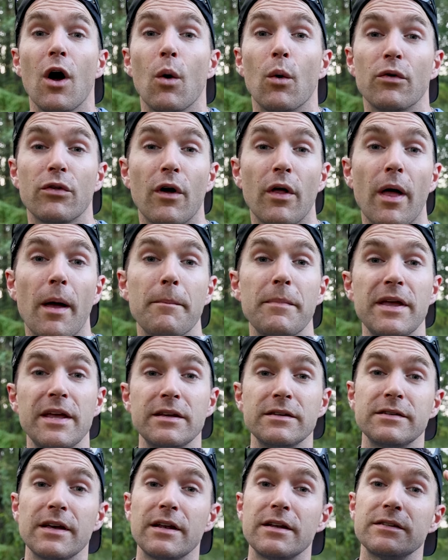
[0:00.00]
With all that
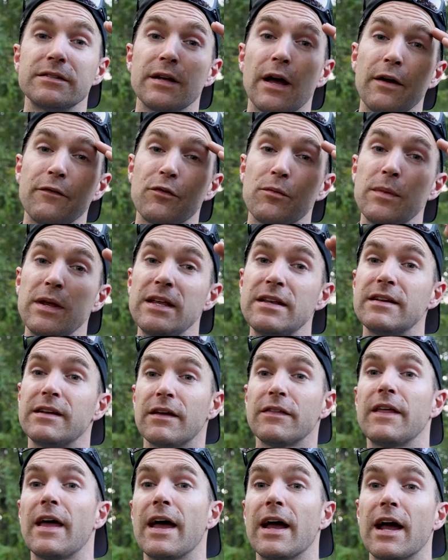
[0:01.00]
being said, it's time for me to
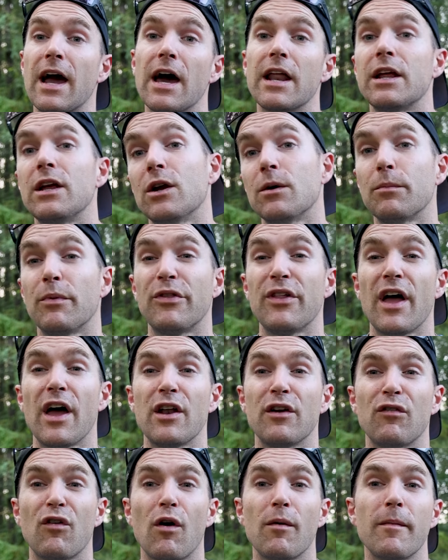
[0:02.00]
get the heck out of here, but the
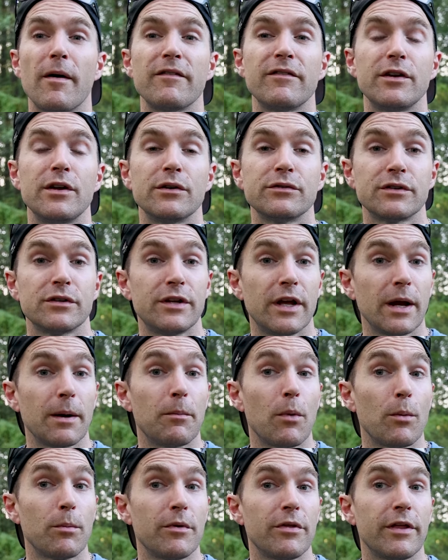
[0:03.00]
end of all my videos, I take a
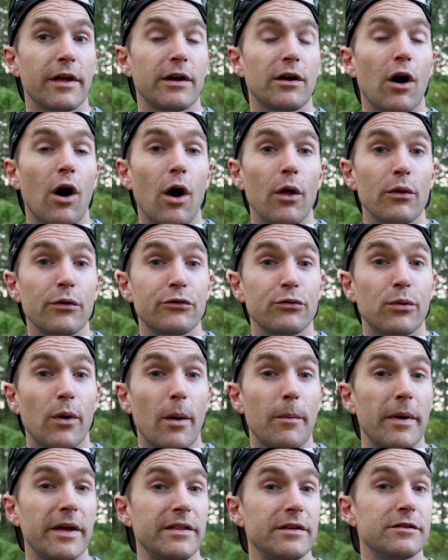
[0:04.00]
moment to thank all those who
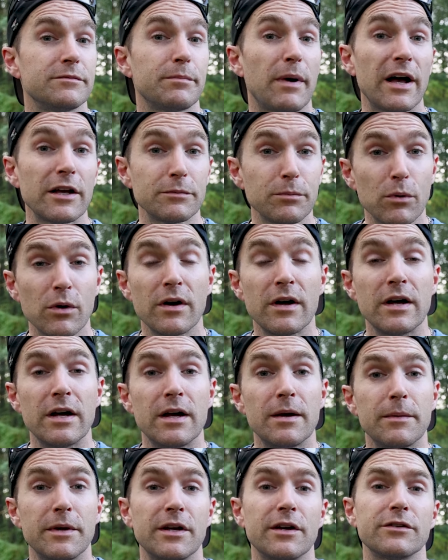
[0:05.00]
helped make these possible
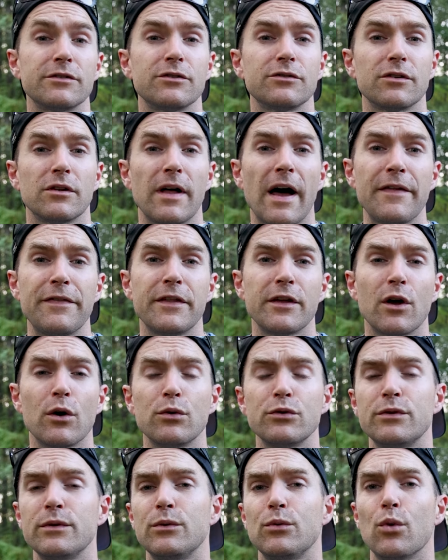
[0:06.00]
because there's a lot that
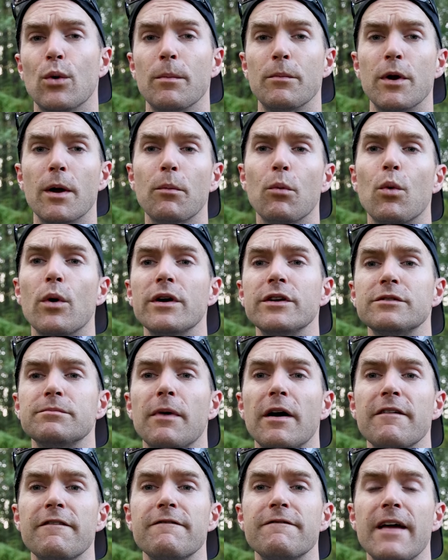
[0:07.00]
goes into them. Number one is
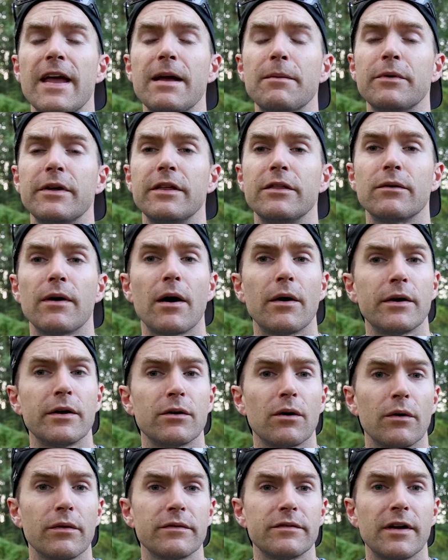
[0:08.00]
my family. They're out
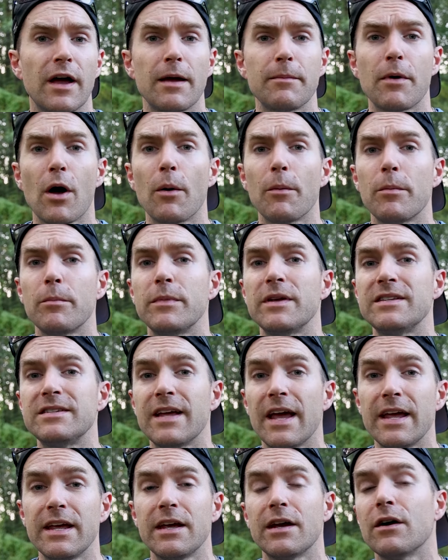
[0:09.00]
here all the time helping me
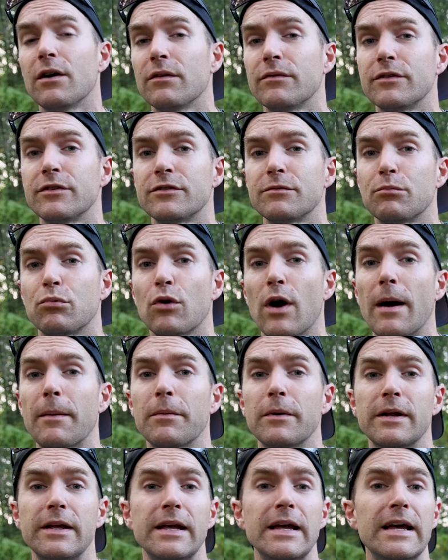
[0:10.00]
take care of this
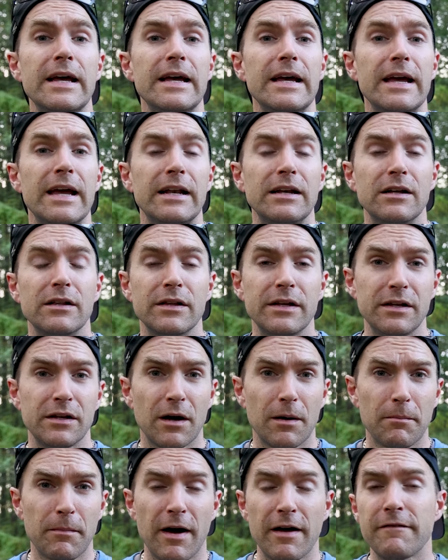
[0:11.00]
property and clean
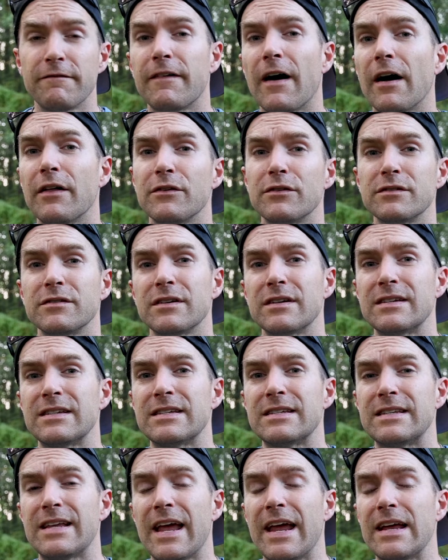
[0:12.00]
up my father's
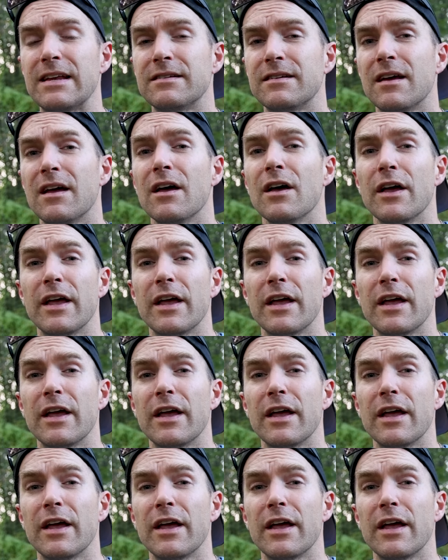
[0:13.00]
estate.